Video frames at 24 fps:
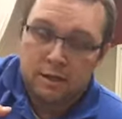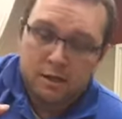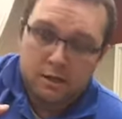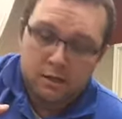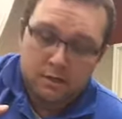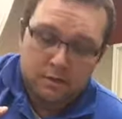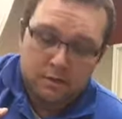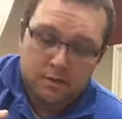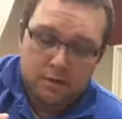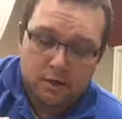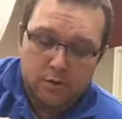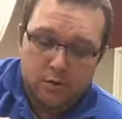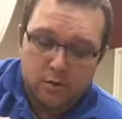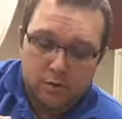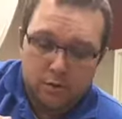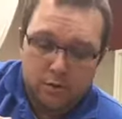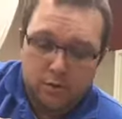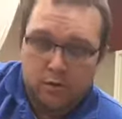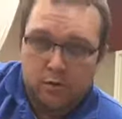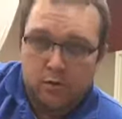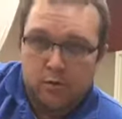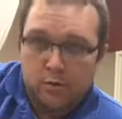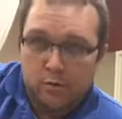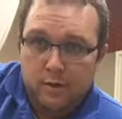So a lot
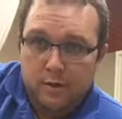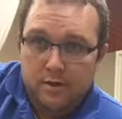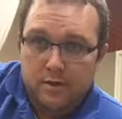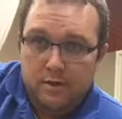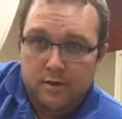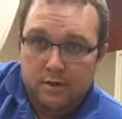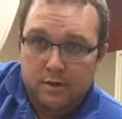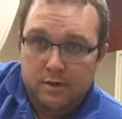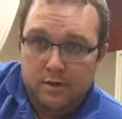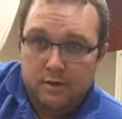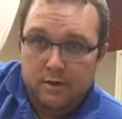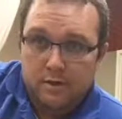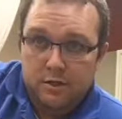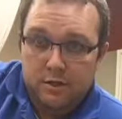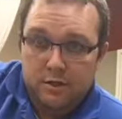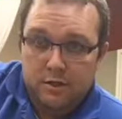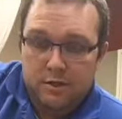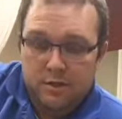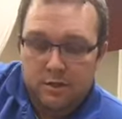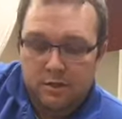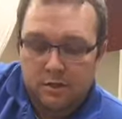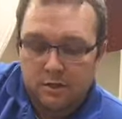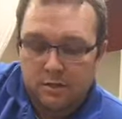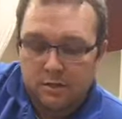of the research
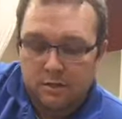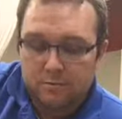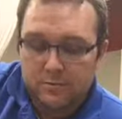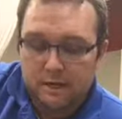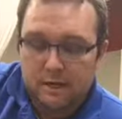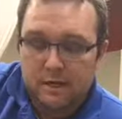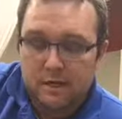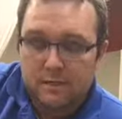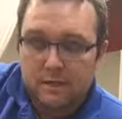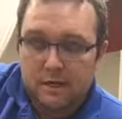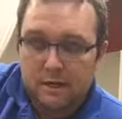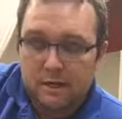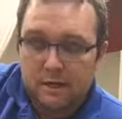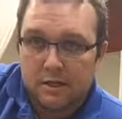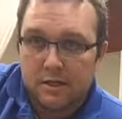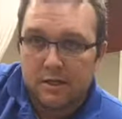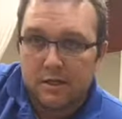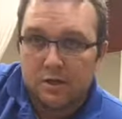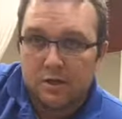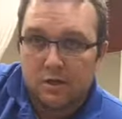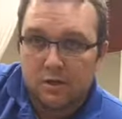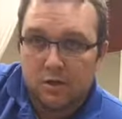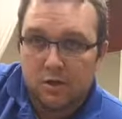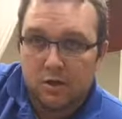has been done in
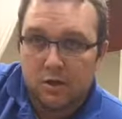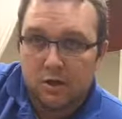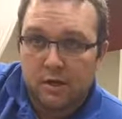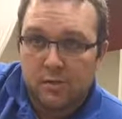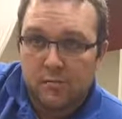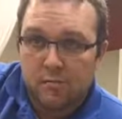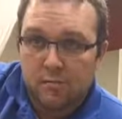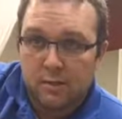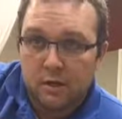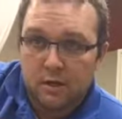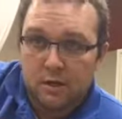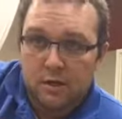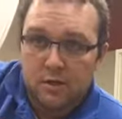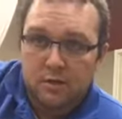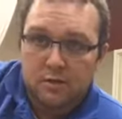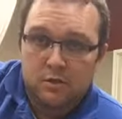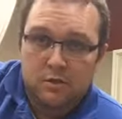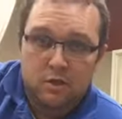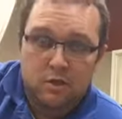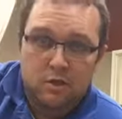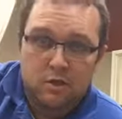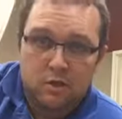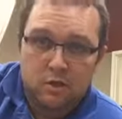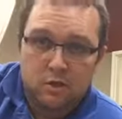soccer.
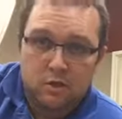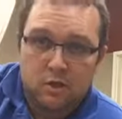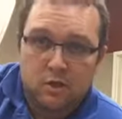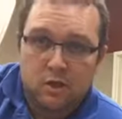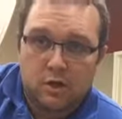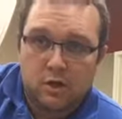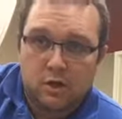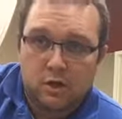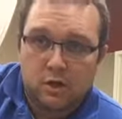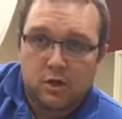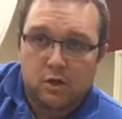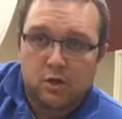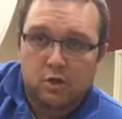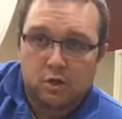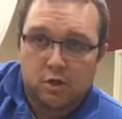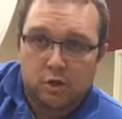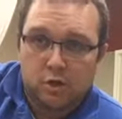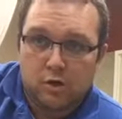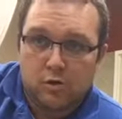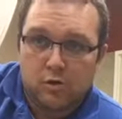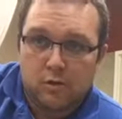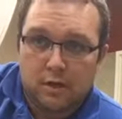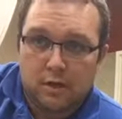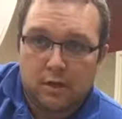So soccer, you know, you're
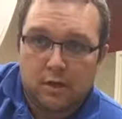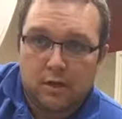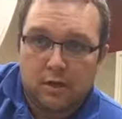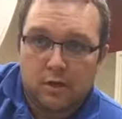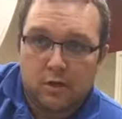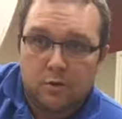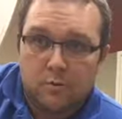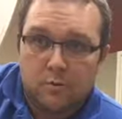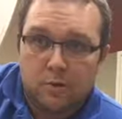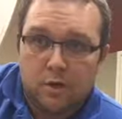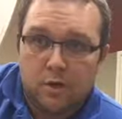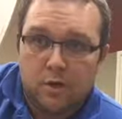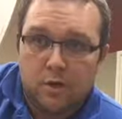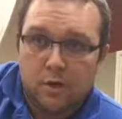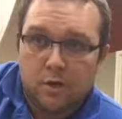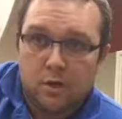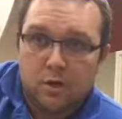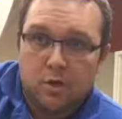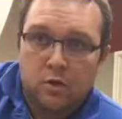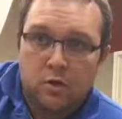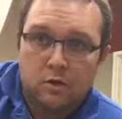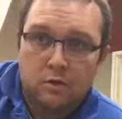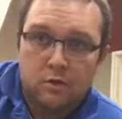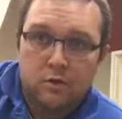jogging around a little bit,
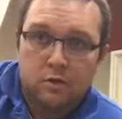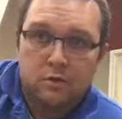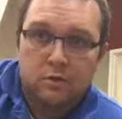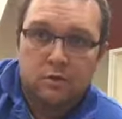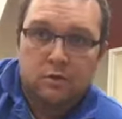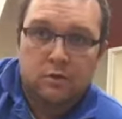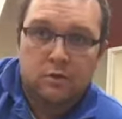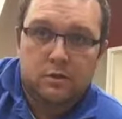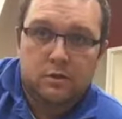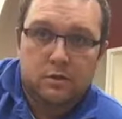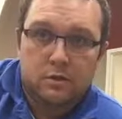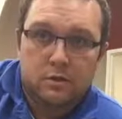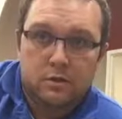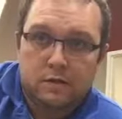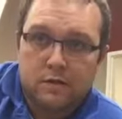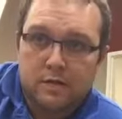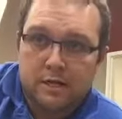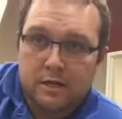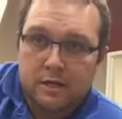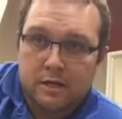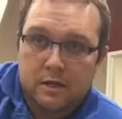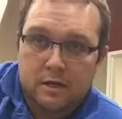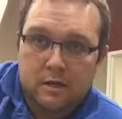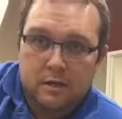you see
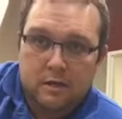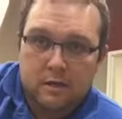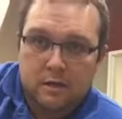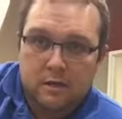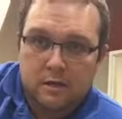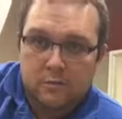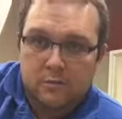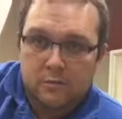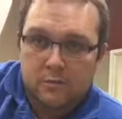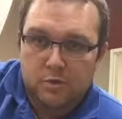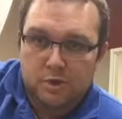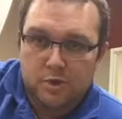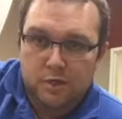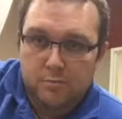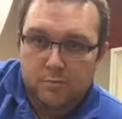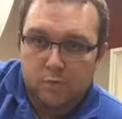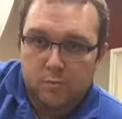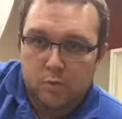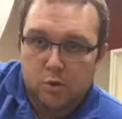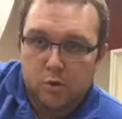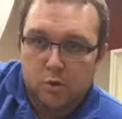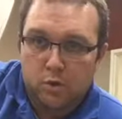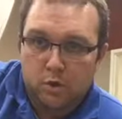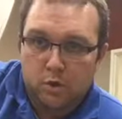the
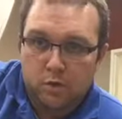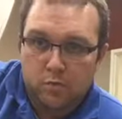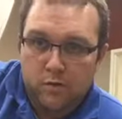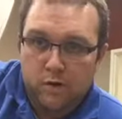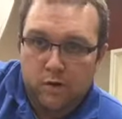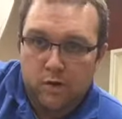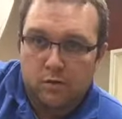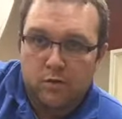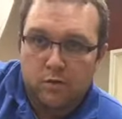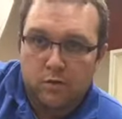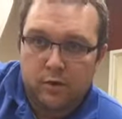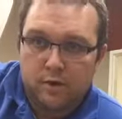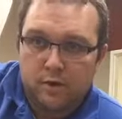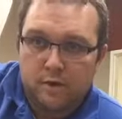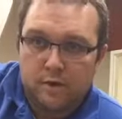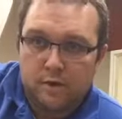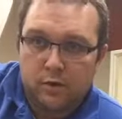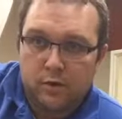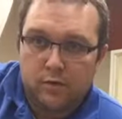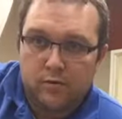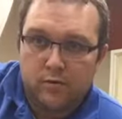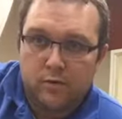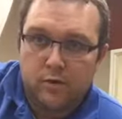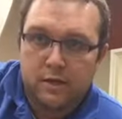ball you're running for
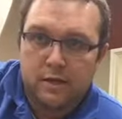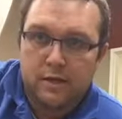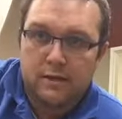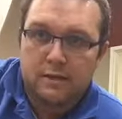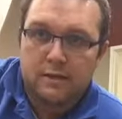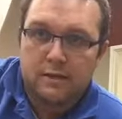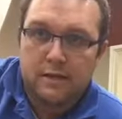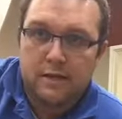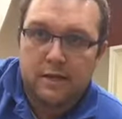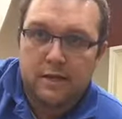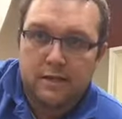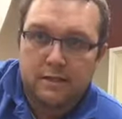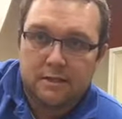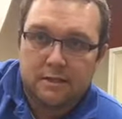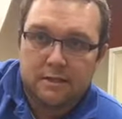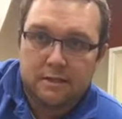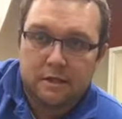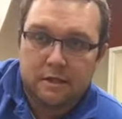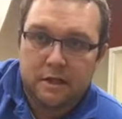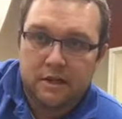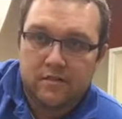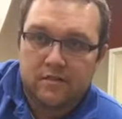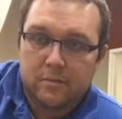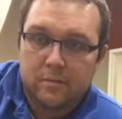yourself, or you see
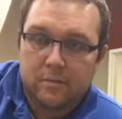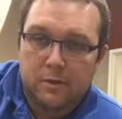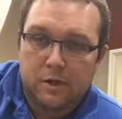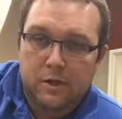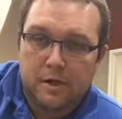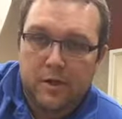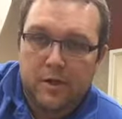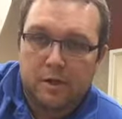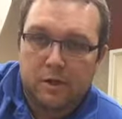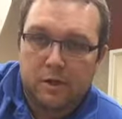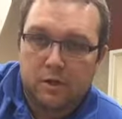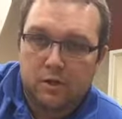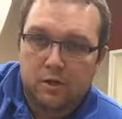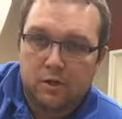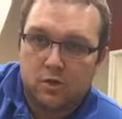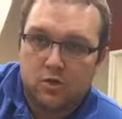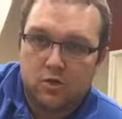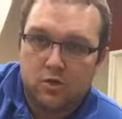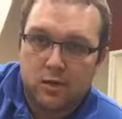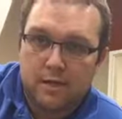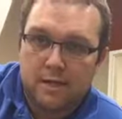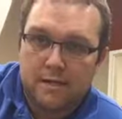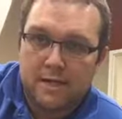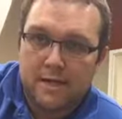another player that you're going to
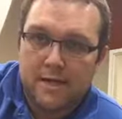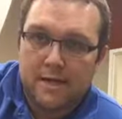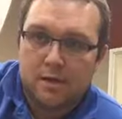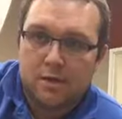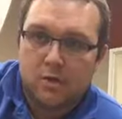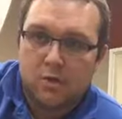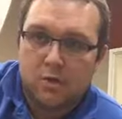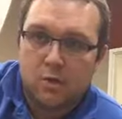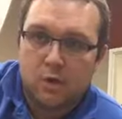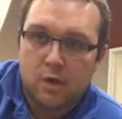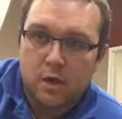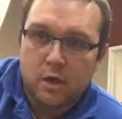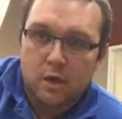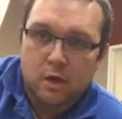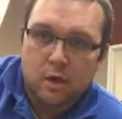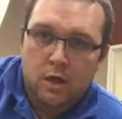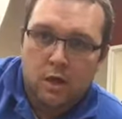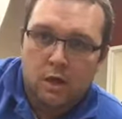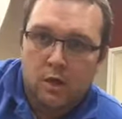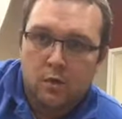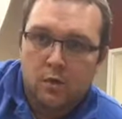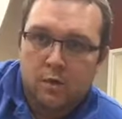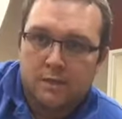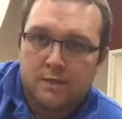try and tackle,
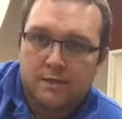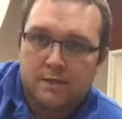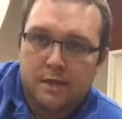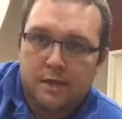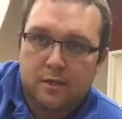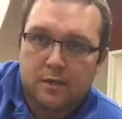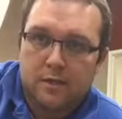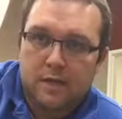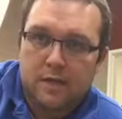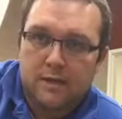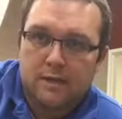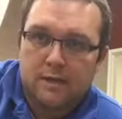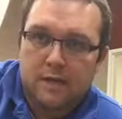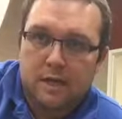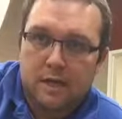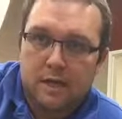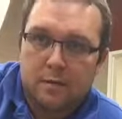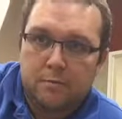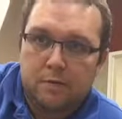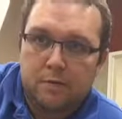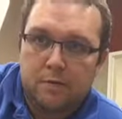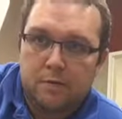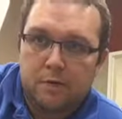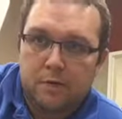and you accelerate up.